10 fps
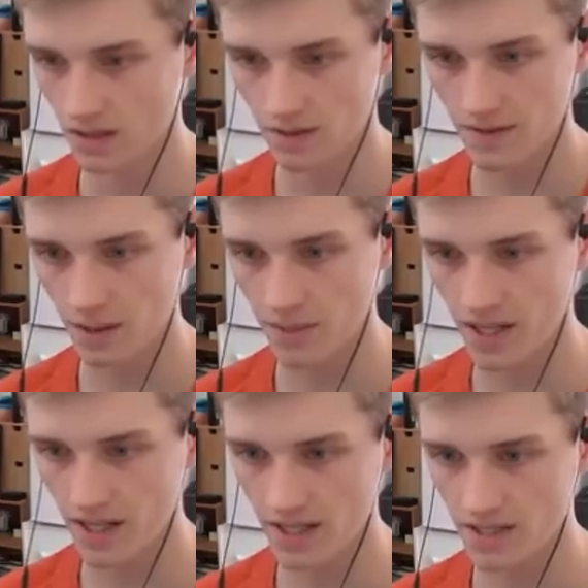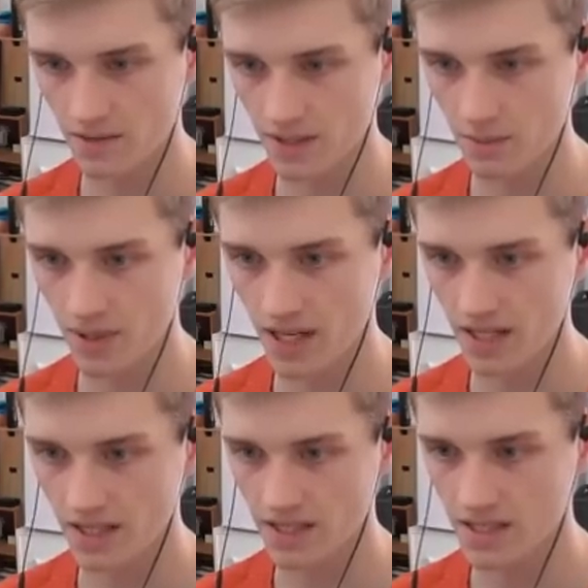Love that pace, love that
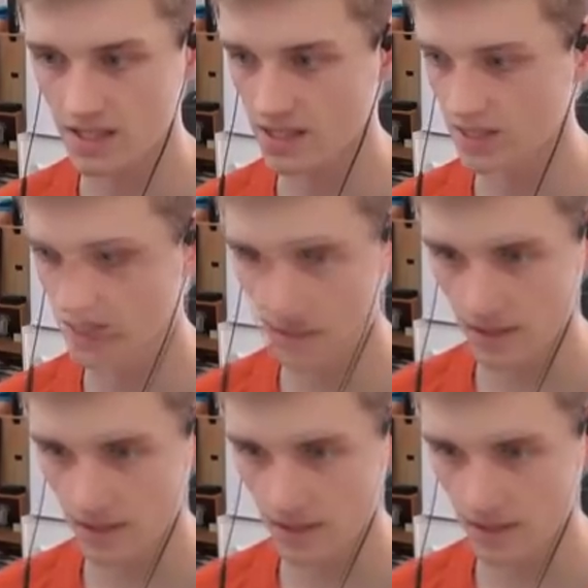pace.